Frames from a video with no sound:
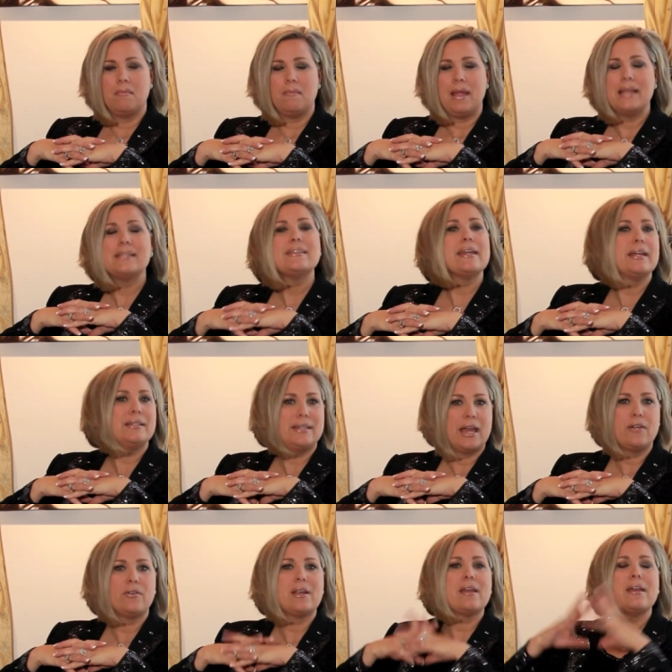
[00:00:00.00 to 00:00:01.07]
it's the
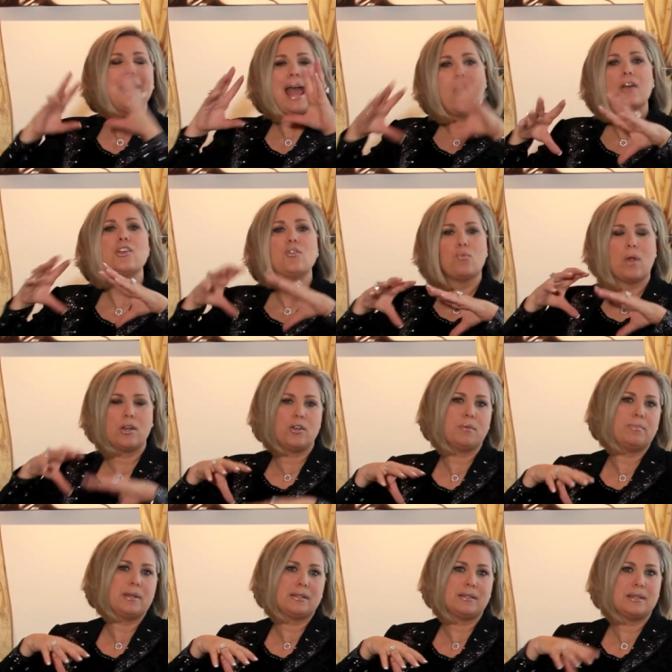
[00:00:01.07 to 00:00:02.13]
integrity in how you run your
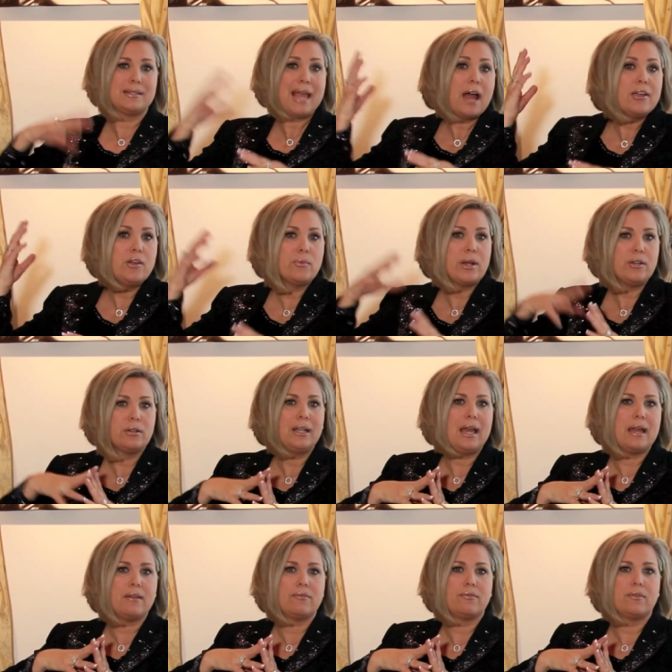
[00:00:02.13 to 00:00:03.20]
business, how you run your
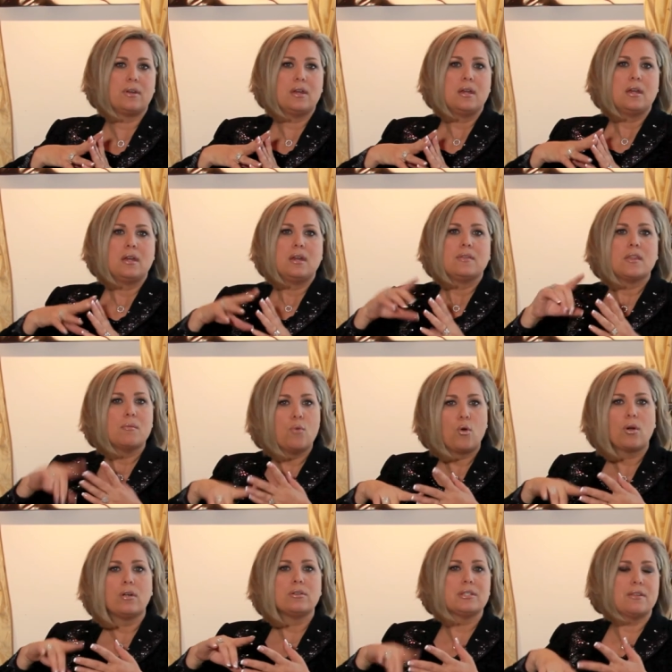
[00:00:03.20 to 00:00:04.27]
life, the
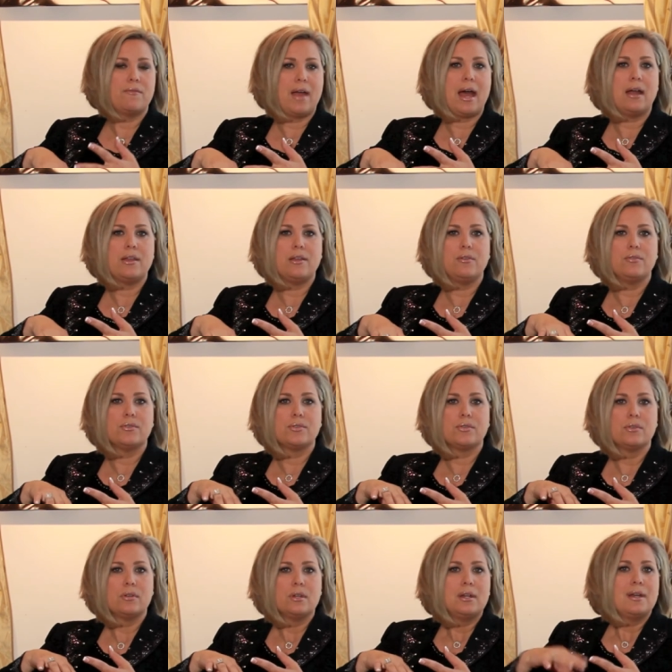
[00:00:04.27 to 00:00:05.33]
morals, the values,
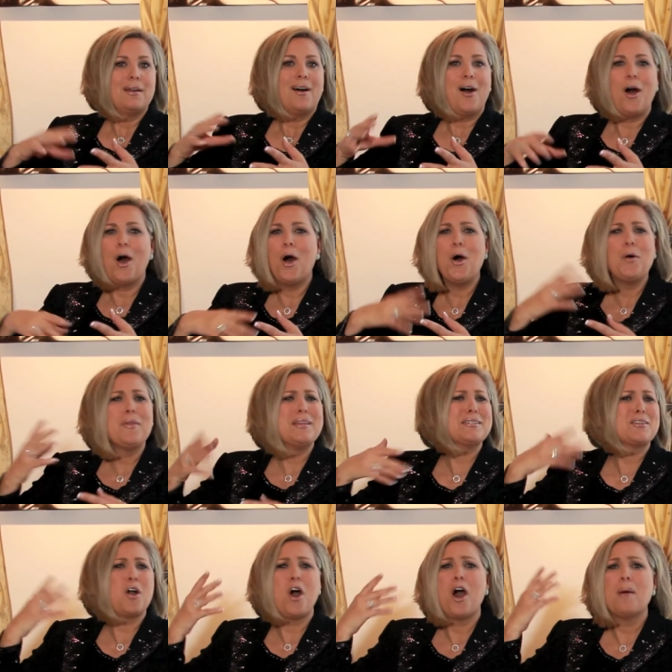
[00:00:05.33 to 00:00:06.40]
all this
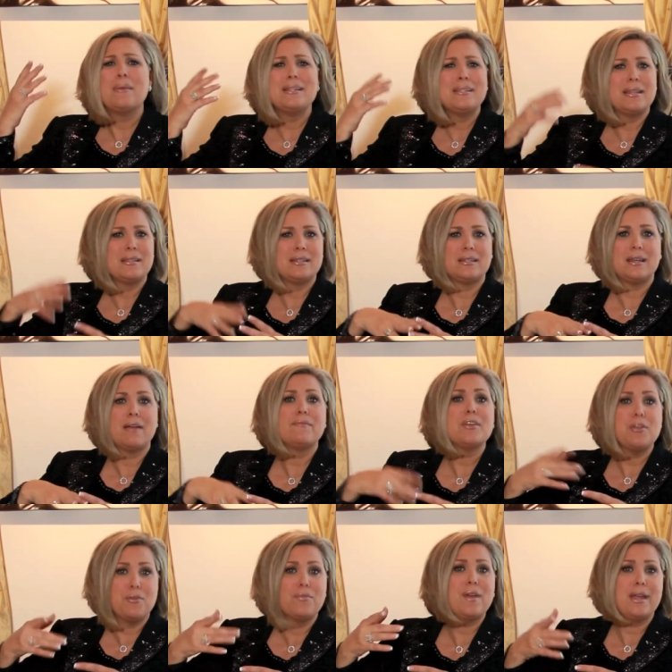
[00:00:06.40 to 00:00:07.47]
common sense stuff that
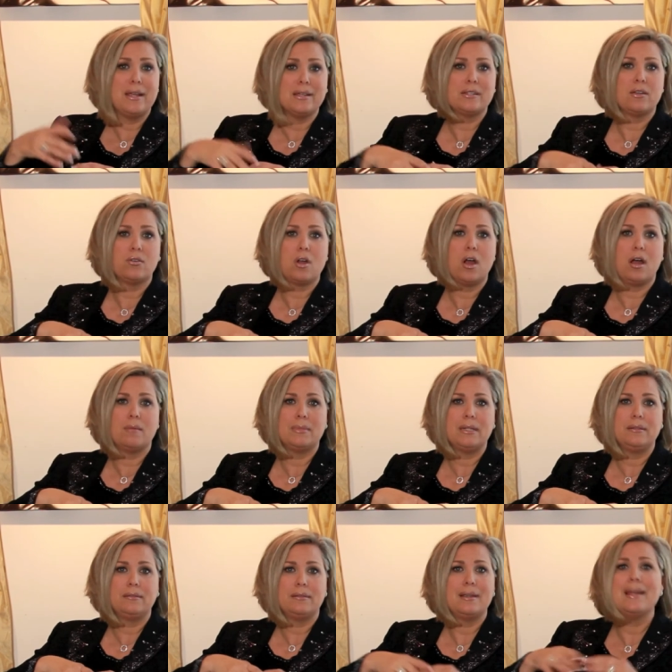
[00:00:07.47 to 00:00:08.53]
you think is so common
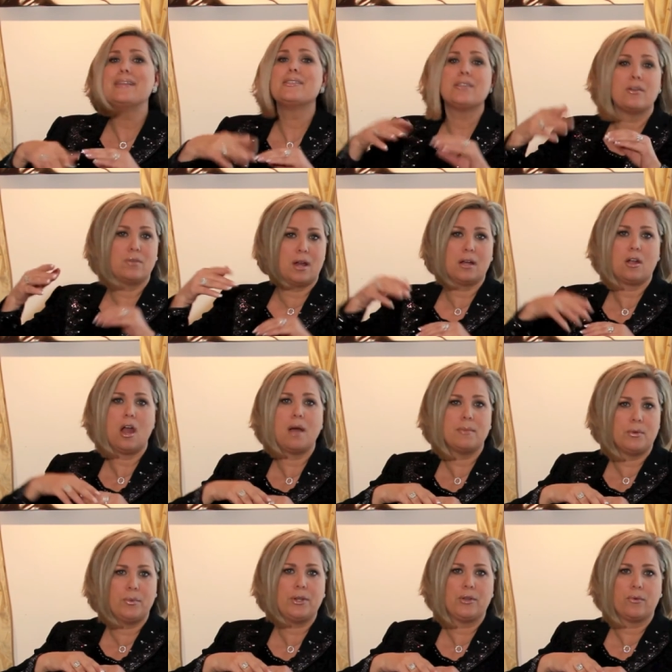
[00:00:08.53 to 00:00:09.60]
is so not
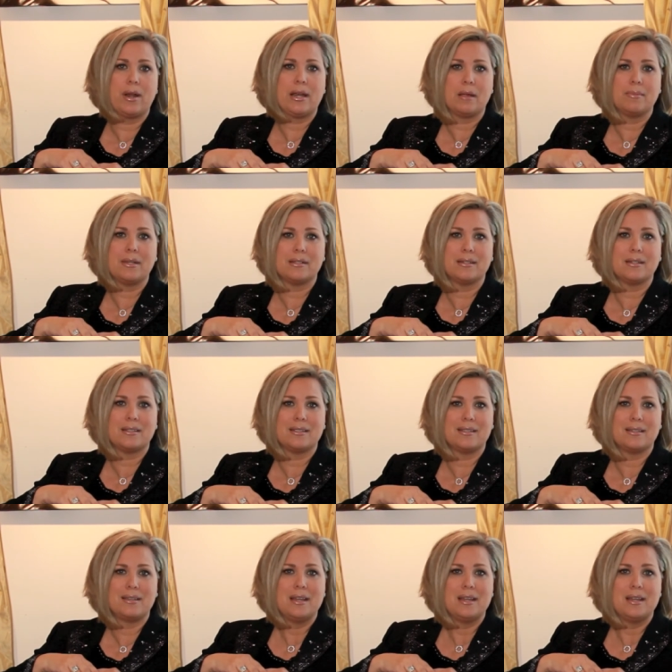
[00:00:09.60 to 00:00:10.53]
common when you're running a business.